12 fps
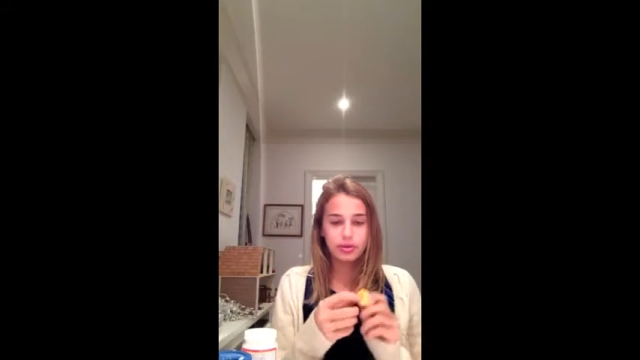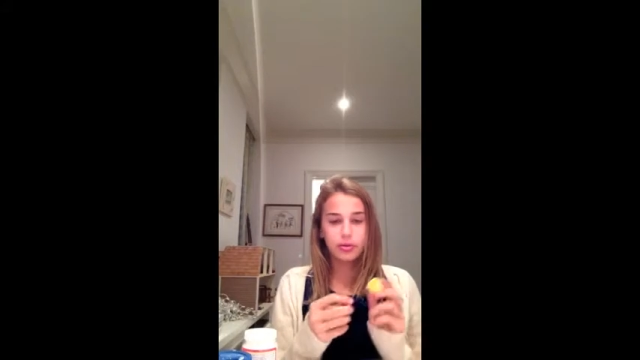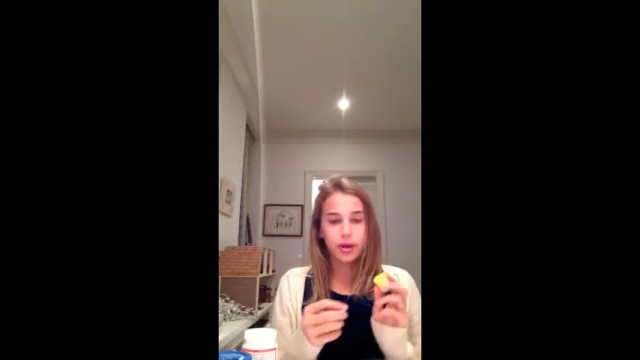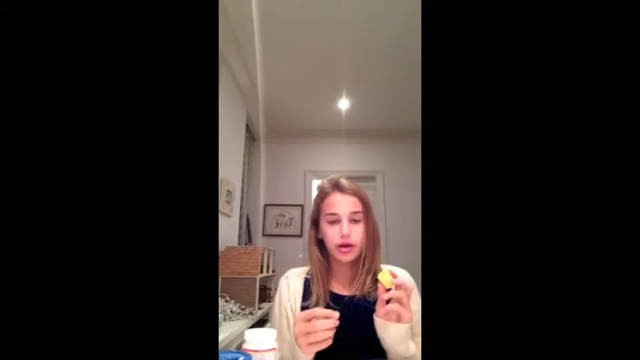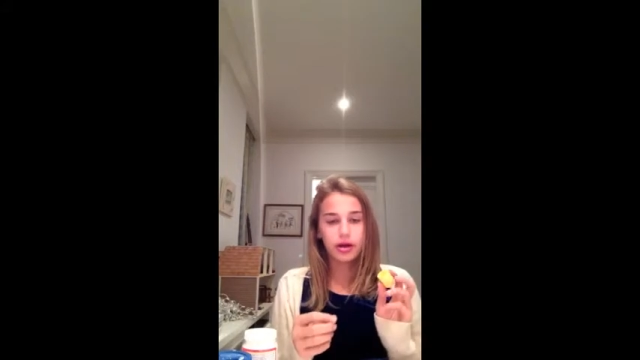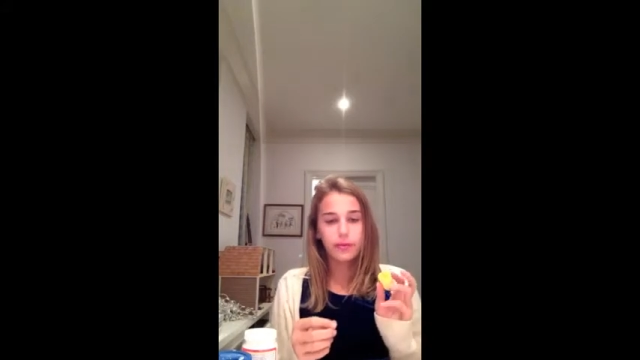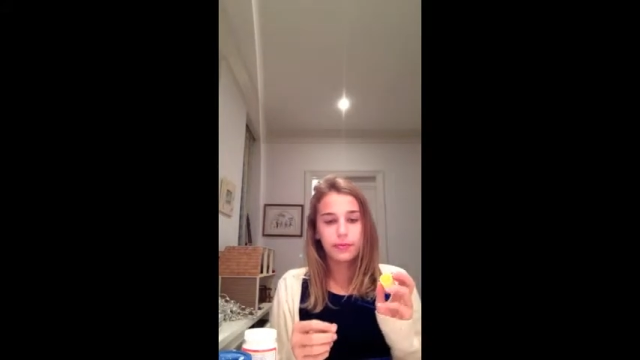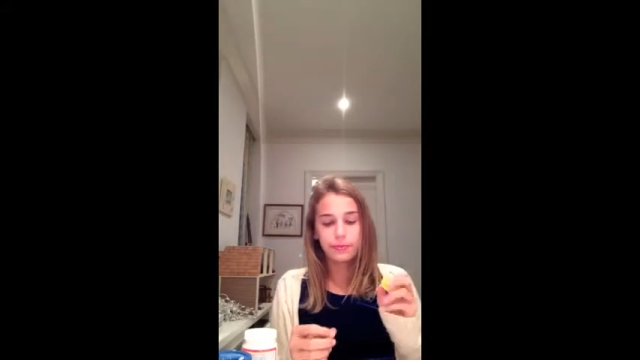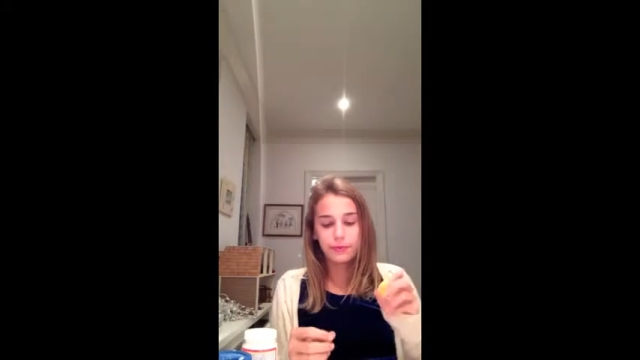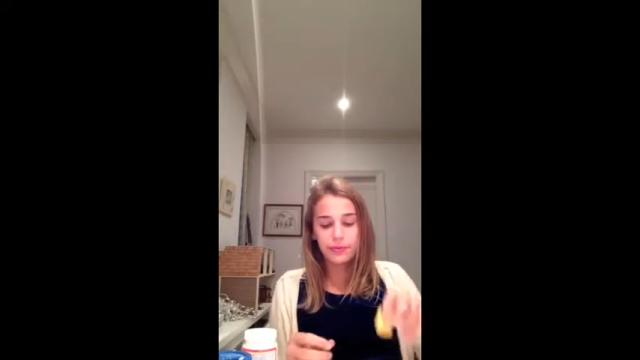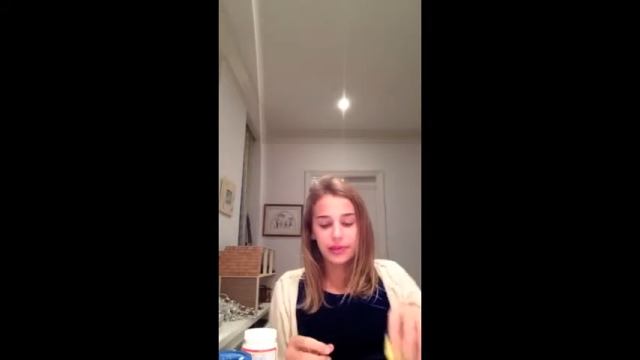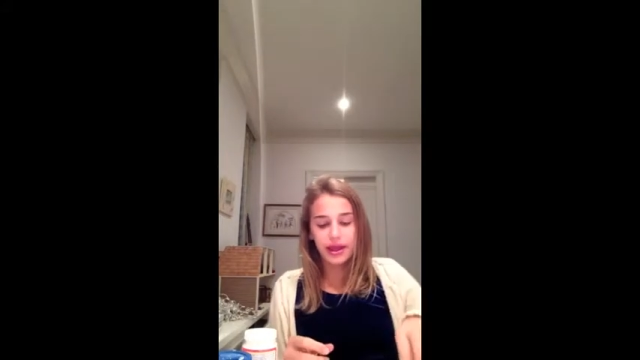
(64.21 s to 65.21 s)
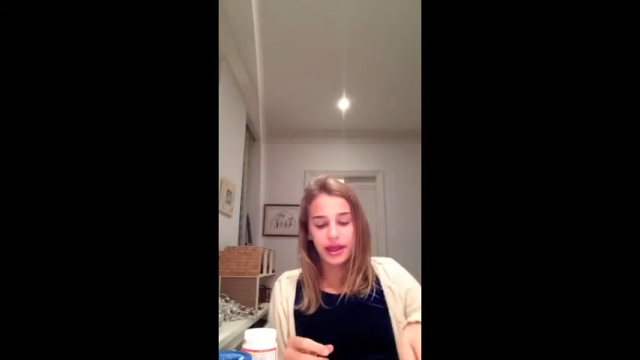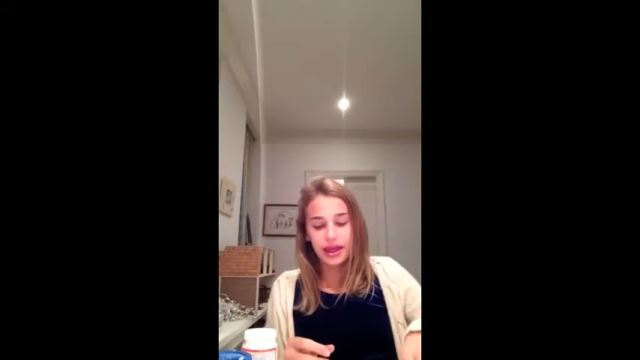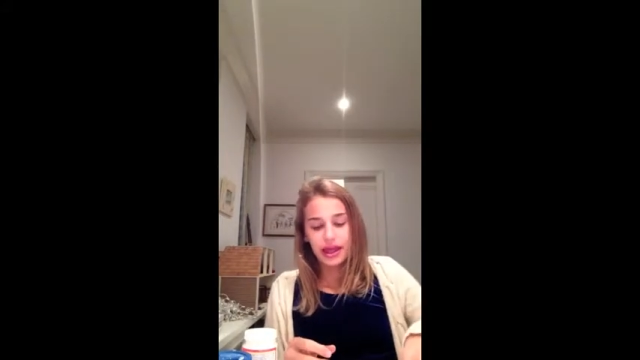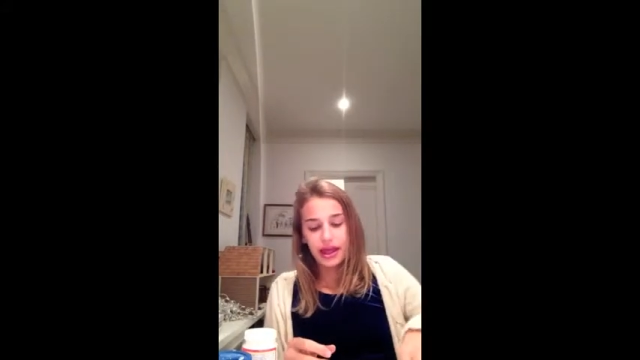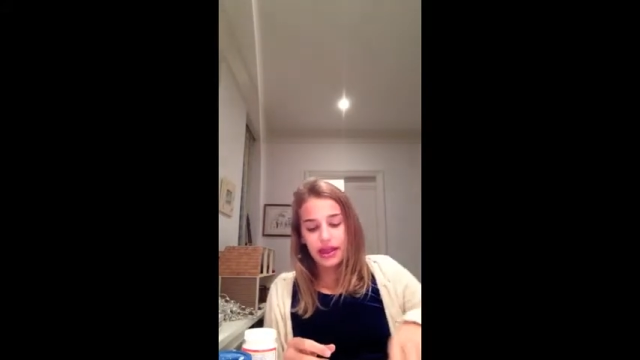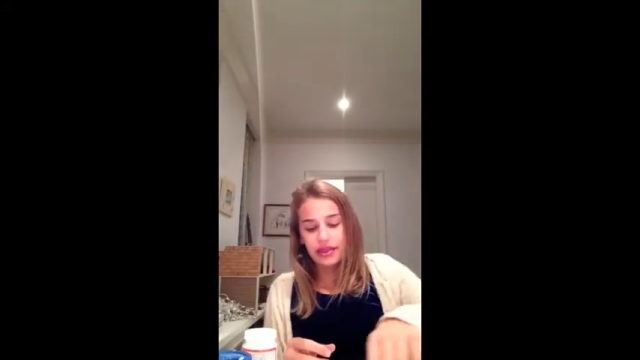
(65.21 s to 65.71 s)
bottle.
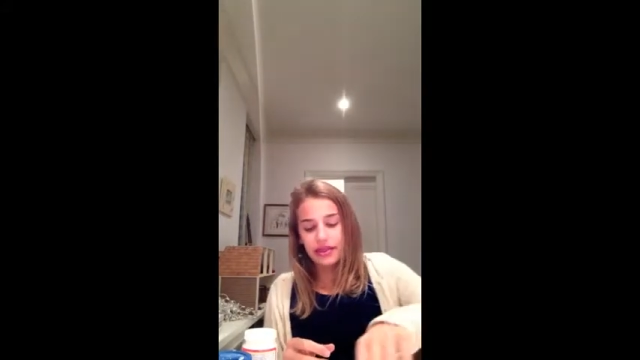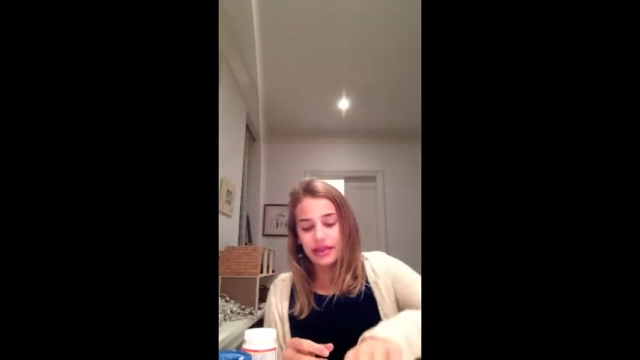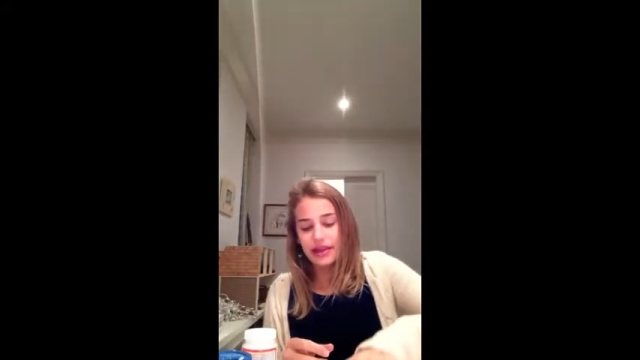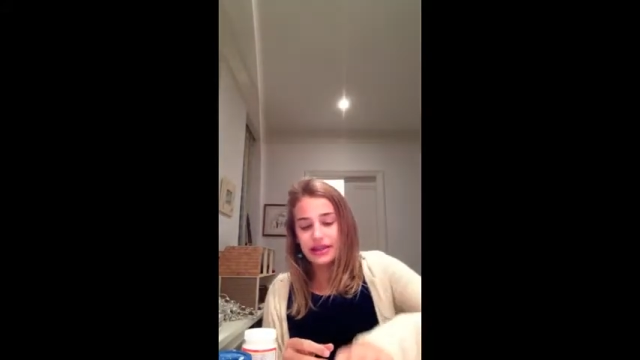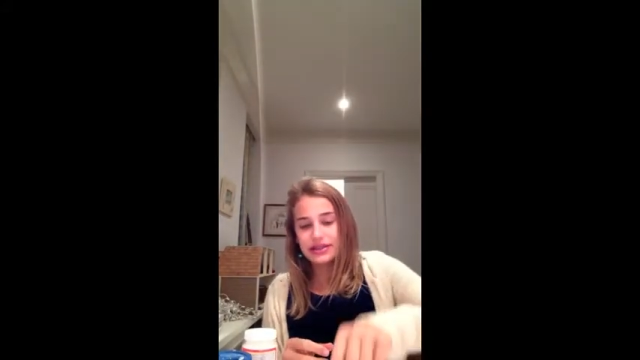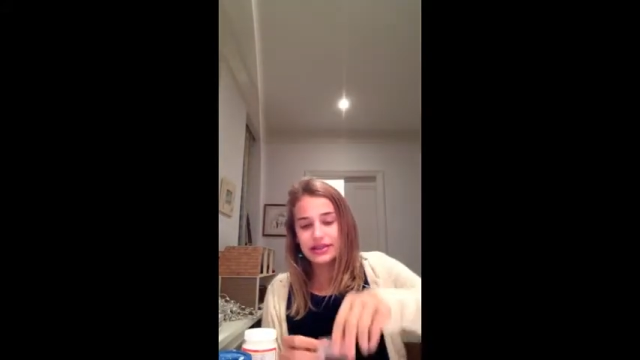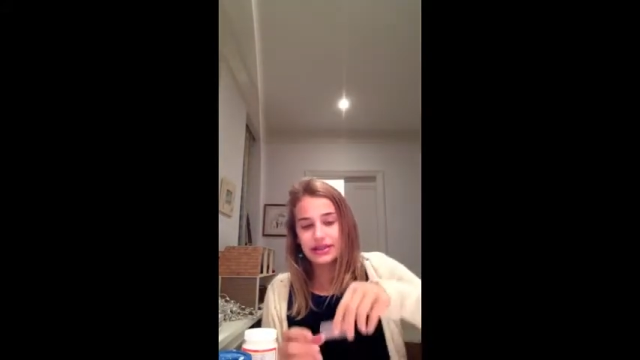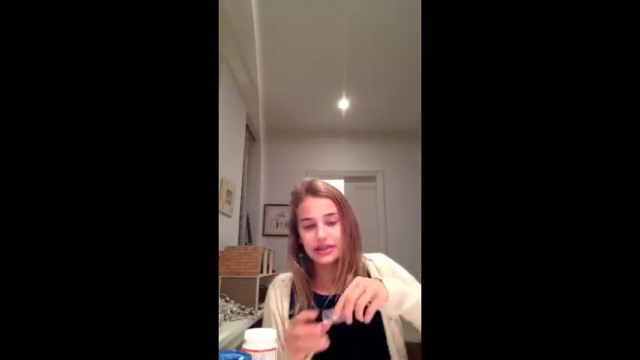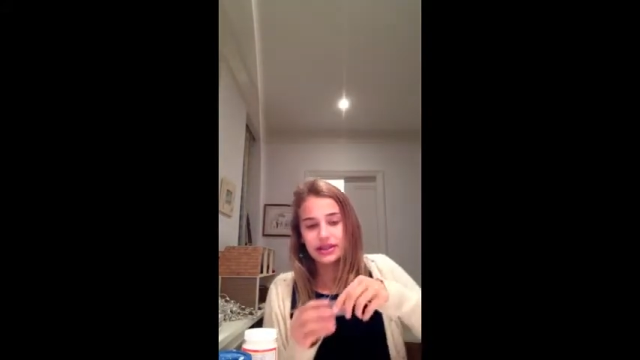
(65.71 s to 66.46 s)
This